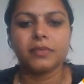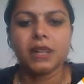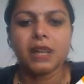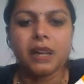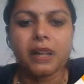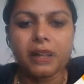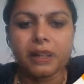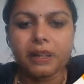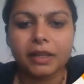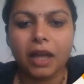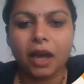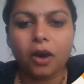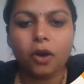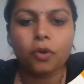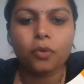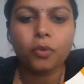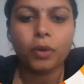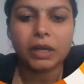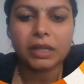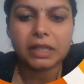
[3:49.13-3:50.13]
Now,
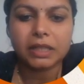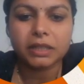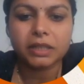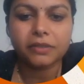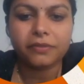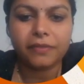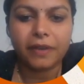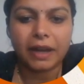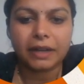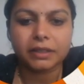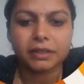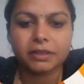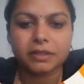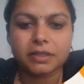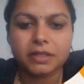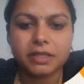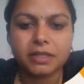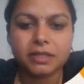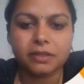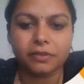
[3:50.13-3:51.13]
what are the
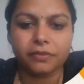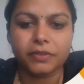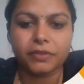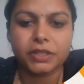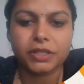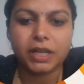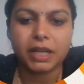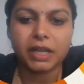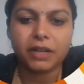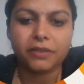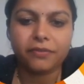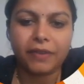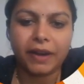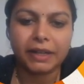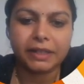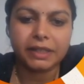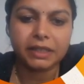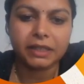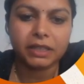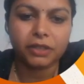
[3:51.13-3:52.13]
factors which are
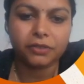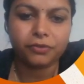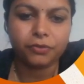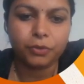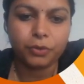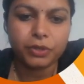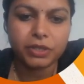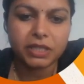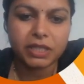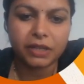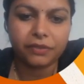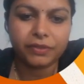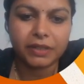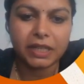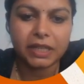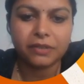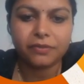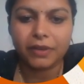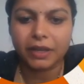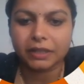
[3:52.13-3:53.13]
affecting the food safety?
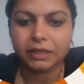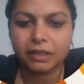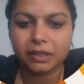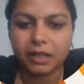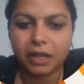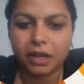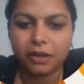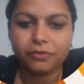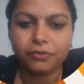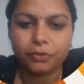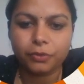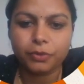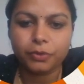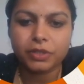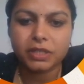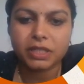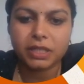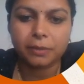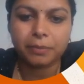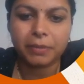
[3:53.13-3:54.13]
Whether our food
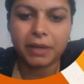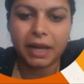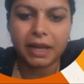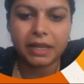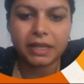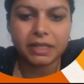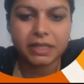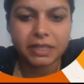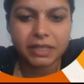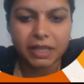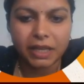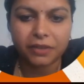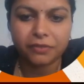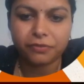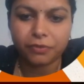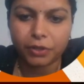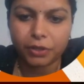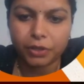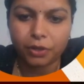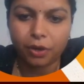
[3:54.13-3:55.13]
supply is safe or
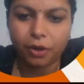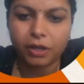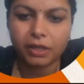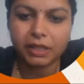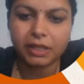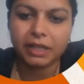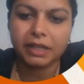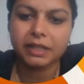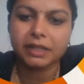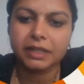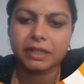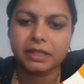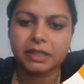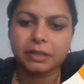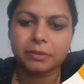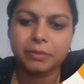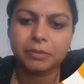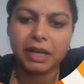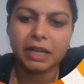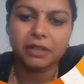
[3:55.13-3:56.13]
not, it
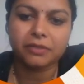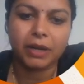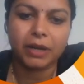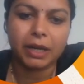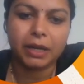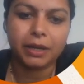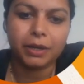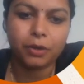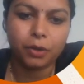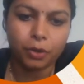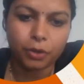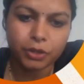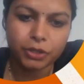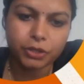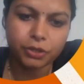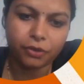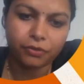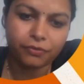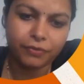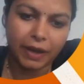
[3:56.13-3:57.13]
determined by a host
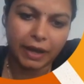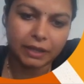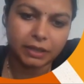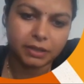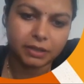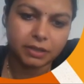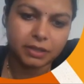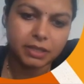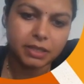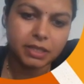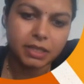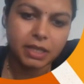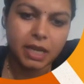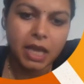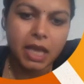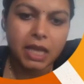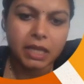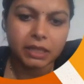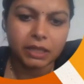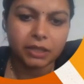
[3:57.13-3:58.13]
of factors.
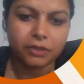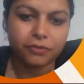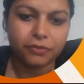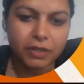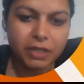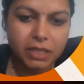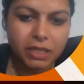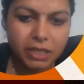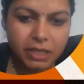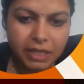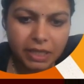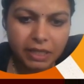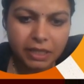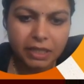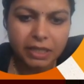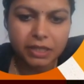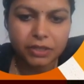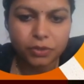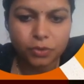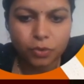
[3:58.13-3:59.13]
The first thing is
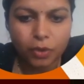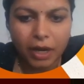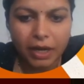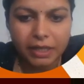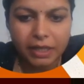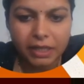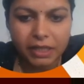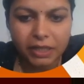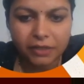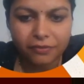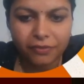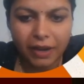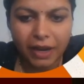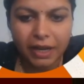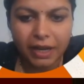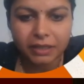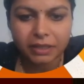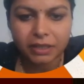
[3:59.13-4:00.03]
to identify the